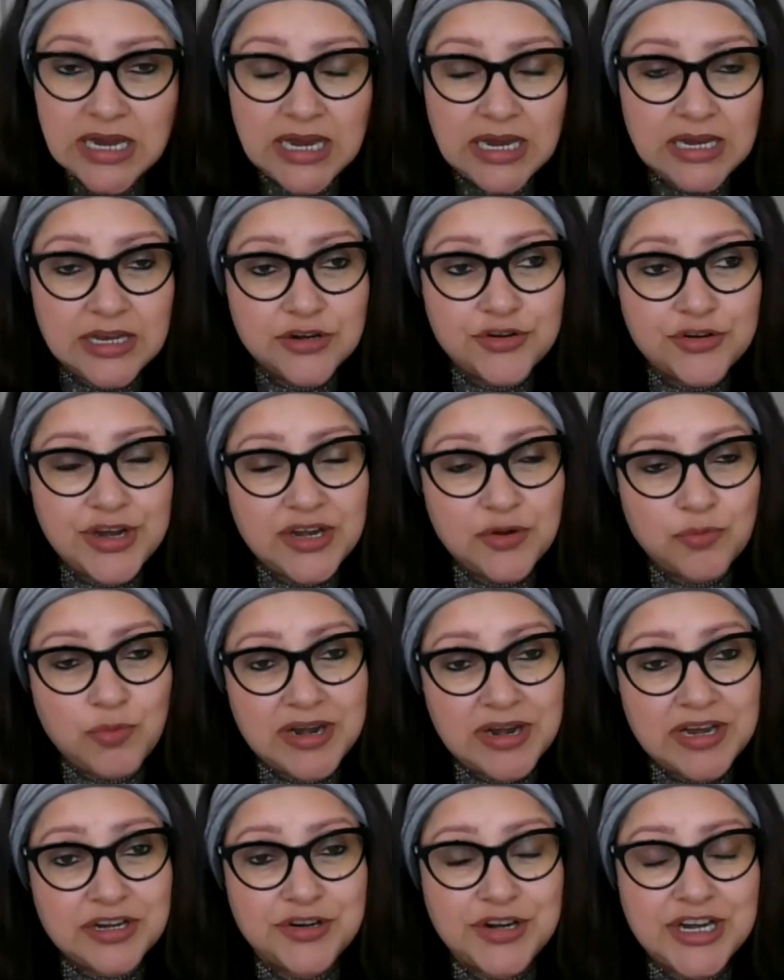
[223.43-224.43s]
in grade
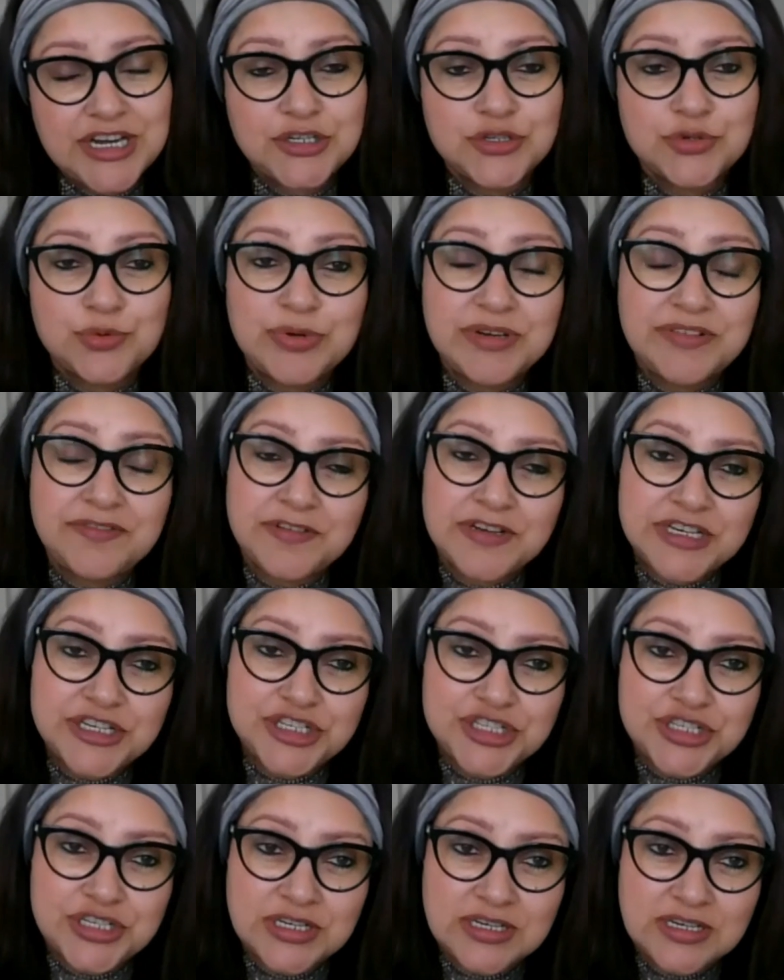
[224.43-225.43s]
1 and grade 2, we
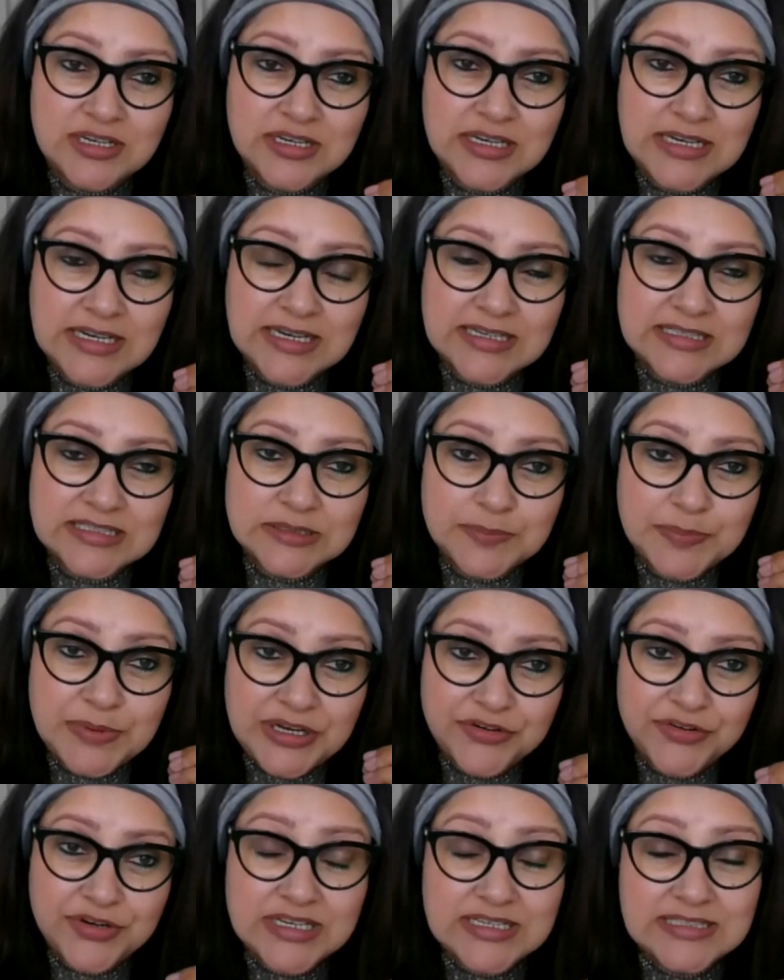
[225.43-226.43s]
finish the learning
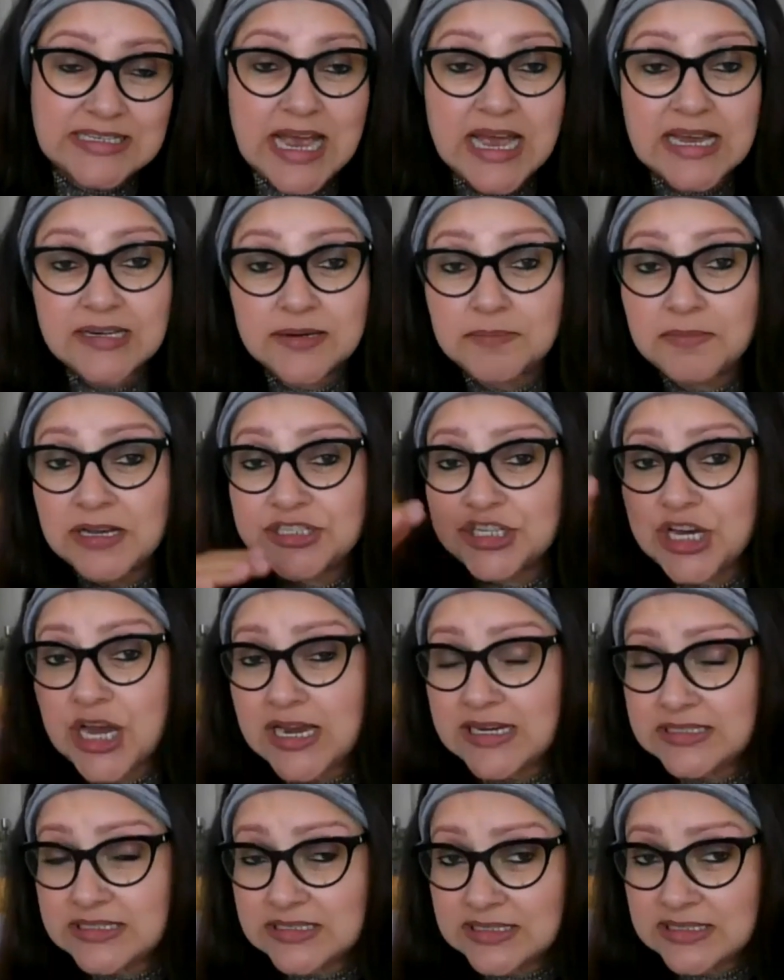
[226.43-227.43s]
experience at a much
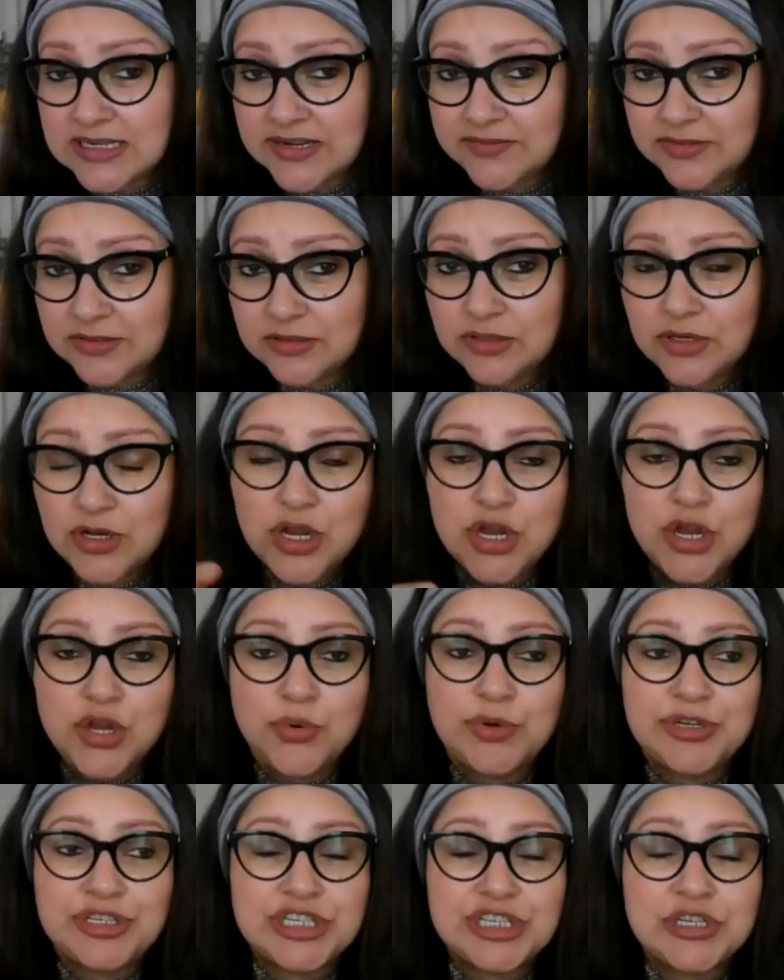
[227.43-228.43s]
heightened level,
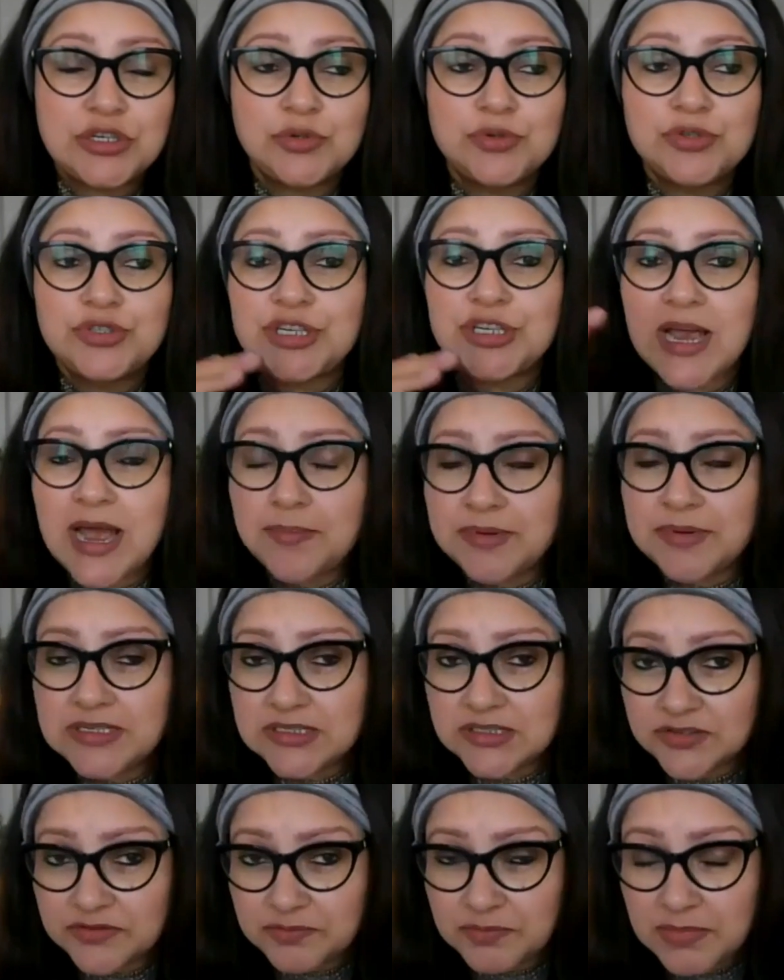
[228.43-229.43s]
which includes your
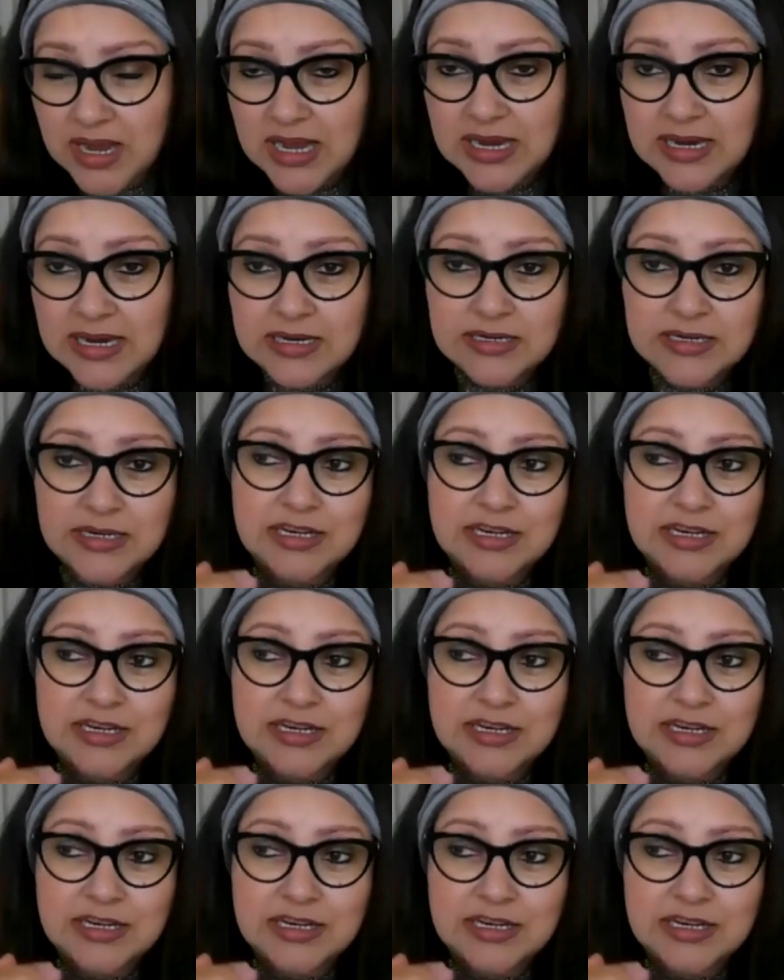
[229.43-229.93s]
habits of mind.